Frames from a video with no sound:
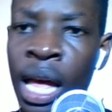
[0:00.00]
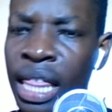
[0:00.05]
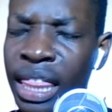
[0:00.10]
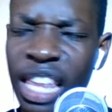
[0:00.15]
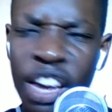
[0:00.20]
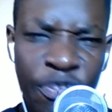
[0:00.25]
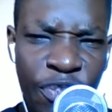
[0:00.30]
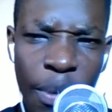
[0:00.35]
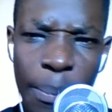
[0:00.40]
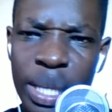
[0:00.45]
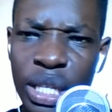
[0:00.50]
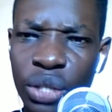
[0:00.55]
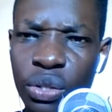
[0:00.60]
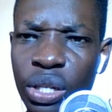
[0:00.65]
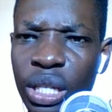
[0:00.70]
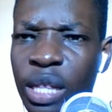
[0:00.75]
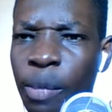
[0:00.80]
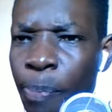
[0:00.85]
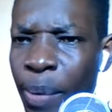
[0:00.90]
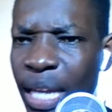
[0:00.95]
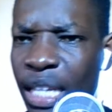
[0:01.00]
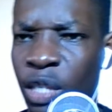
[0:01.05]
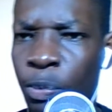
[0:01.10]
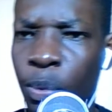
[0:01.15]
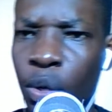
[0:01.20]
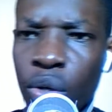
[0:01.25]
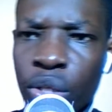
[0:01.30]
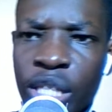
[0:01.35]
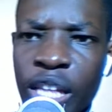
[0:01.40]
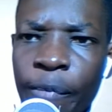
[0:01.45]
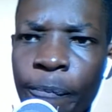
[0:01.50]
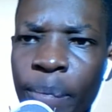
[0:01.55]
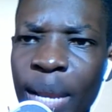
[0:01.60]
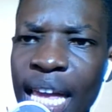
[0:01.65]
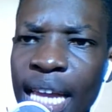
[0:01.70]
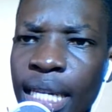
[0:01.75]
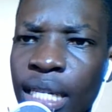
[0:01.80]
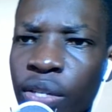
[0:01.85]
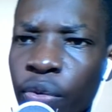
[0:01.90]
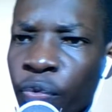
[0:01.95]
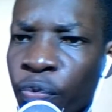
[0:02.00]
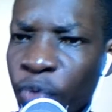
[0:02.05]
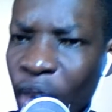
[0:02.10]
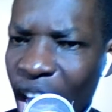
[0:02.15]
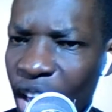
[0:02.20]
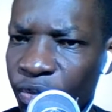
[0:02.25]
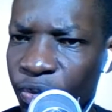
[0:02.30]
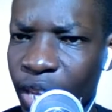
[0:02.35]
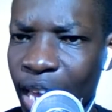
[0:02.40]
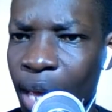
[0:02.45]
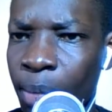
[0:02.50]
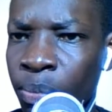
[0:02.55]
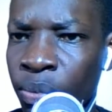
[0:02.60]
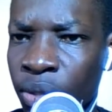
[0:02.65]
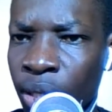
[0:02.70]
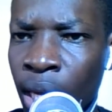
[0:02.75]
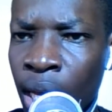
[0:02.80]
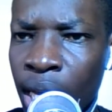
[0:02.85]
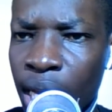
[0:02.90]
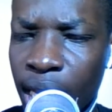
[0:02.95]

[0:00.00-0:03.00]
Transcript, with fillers: Their form is not the best because they have played five games.